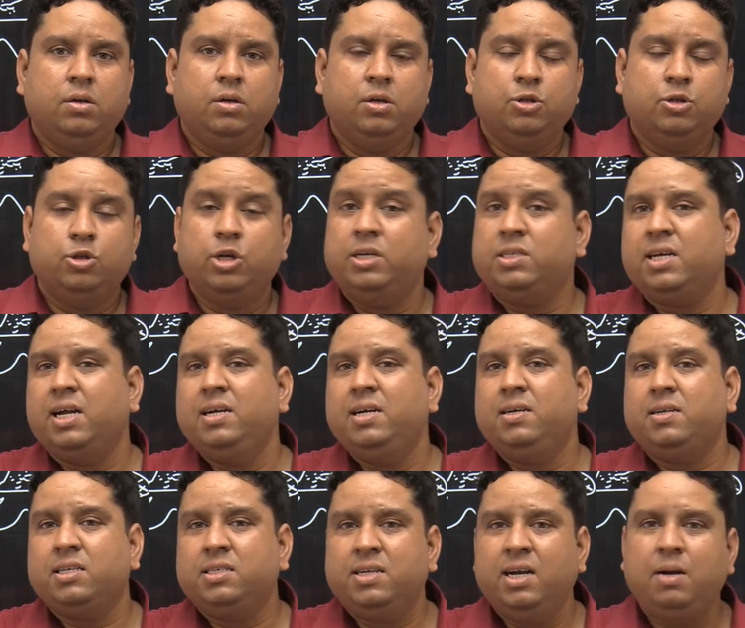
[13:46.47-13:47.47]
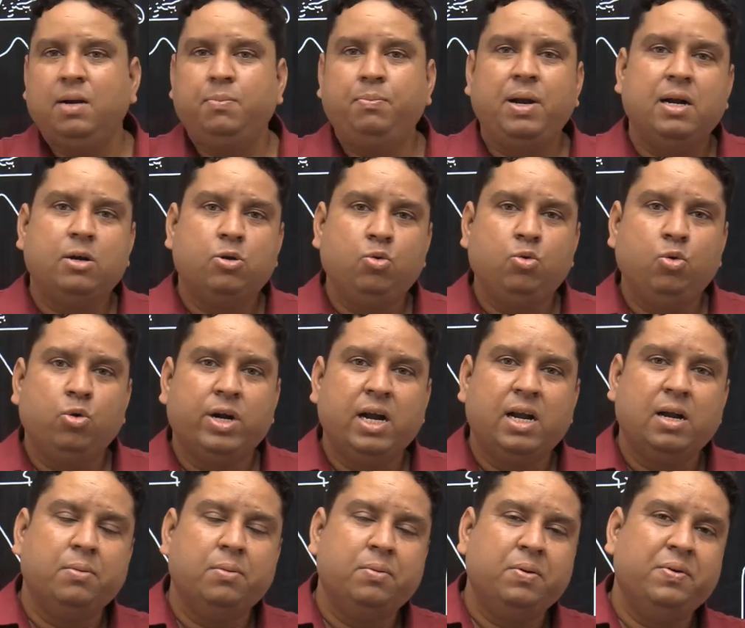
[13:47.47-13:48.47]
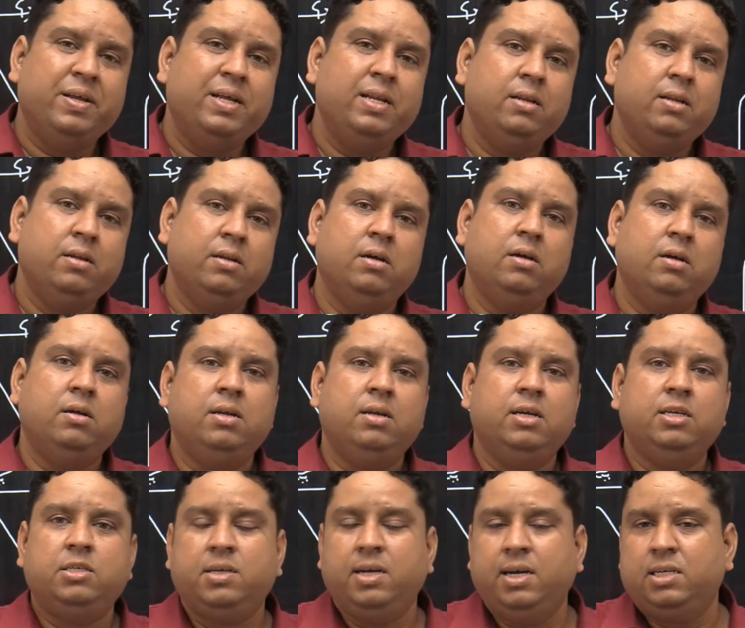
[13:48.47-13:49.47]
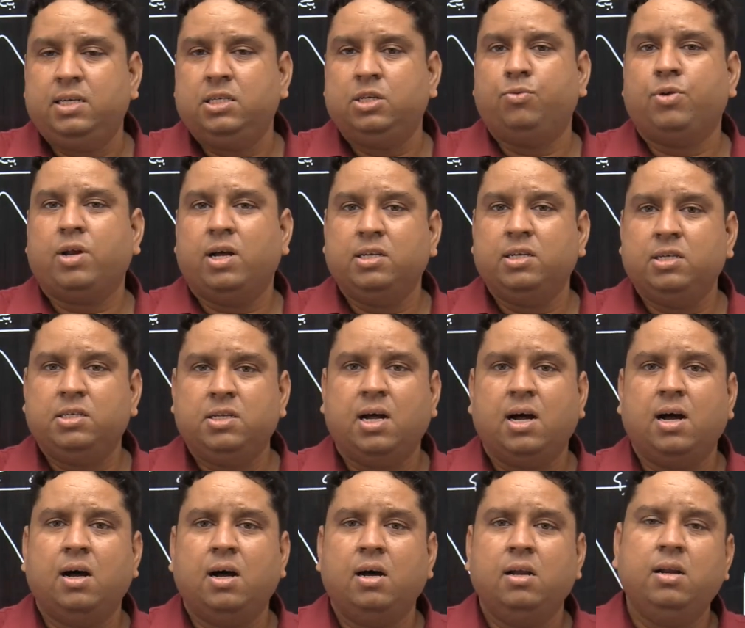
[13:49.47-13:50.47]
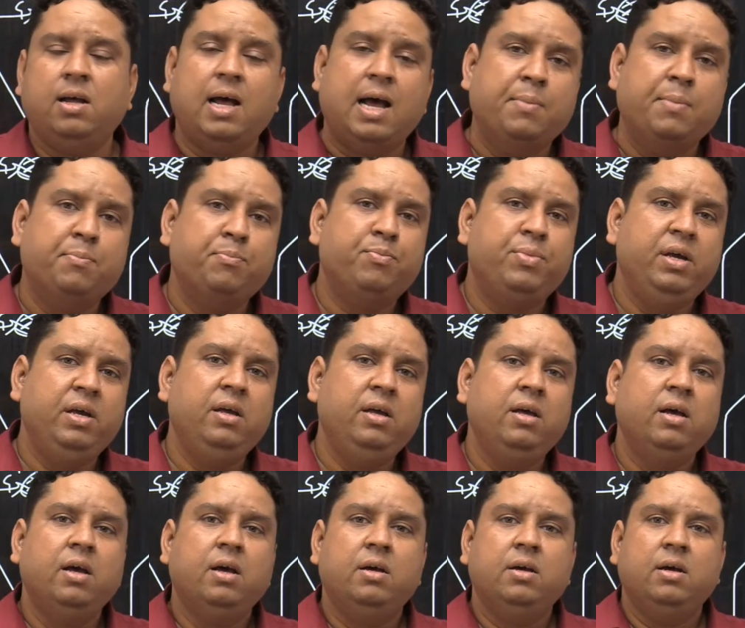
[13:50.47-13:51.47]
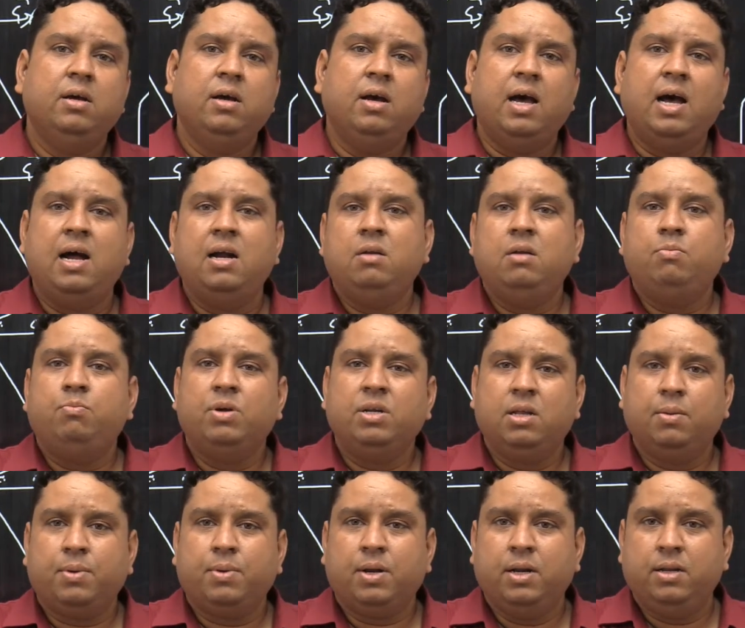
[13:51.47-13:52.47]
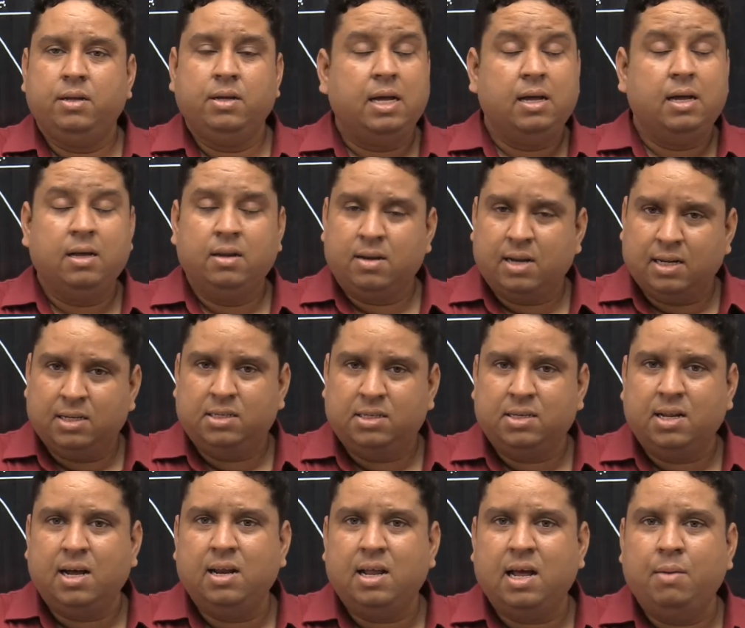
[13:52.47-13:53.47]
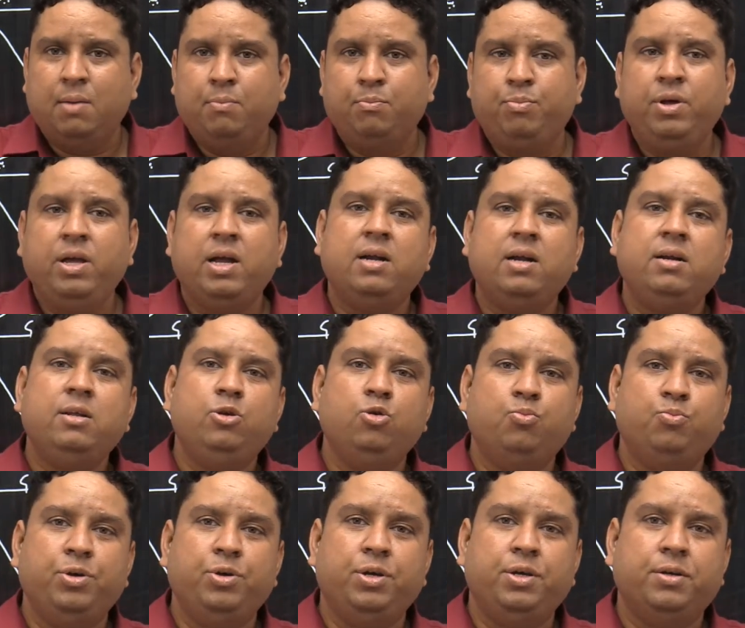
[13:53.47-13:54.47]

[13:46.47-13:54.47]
So it's an interstate plateau located between the states of Rajasthan, MP, and Madhya Pradesh, Rajasthan, MP, and UP.